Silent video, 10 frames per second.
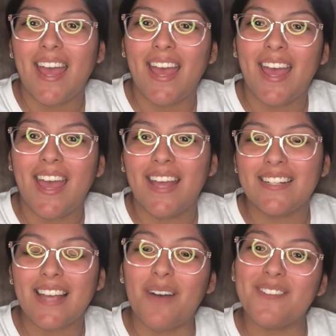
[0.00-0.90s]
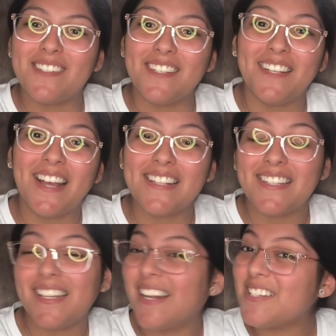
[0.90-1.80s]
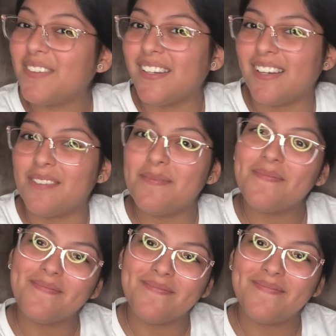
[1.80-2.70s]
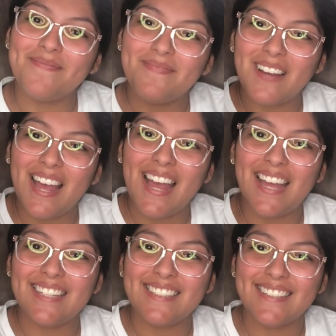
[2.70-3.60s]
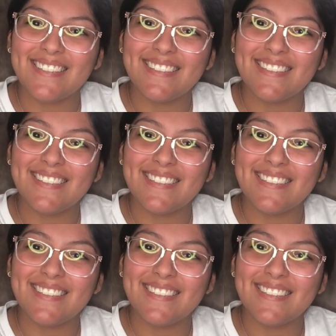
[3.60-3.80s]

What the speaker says: and I will see you guys in the next video. Bye.